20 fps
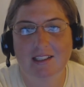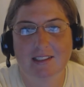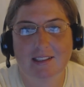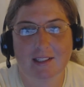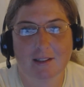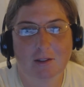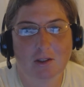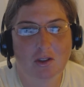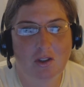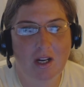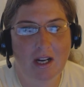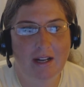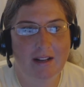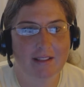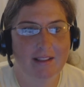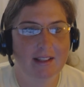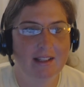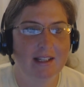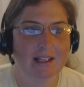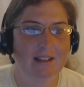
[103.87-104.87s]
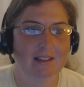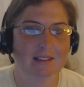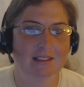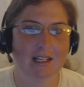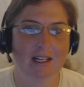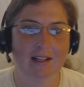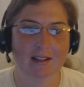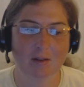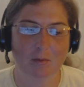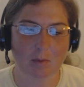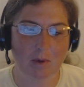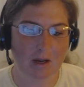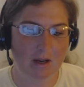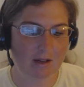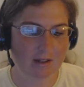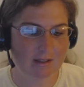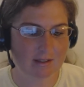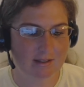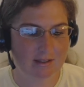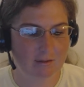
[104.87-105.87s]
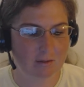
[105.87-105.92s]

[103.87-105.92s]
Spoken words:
So try to think outside of the box.